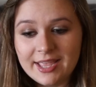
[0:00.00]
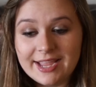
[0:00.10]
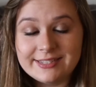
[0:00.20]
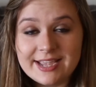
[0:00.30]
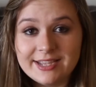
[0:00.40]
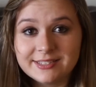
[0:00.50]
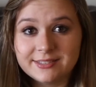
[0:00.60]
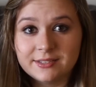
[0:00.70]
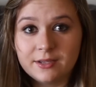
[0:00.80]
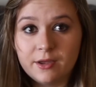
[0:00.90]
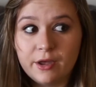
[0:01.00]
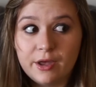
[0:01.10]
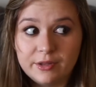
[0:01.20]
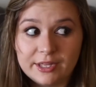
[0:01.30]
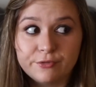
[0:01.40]
it takes
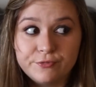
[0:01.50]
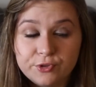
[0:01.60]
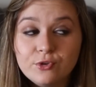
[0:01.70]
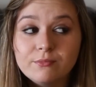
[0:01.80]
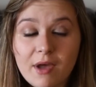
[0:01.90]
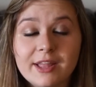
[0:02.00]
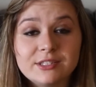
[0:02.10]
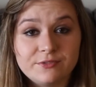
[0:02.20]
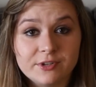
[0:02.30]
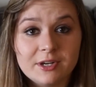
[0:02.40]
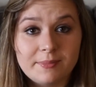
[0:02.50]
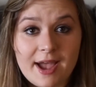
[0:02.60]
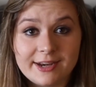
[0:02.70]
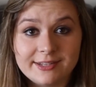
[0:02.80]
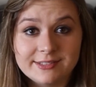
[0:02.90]
like a few months for your
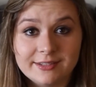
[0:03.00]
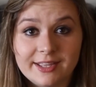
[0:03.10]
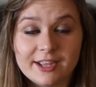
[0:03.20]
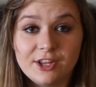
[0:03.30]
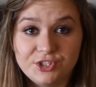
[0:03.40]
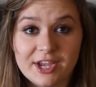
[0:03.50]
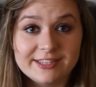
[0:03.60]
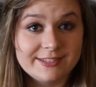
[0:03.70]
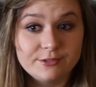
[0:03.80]
body to like adjust.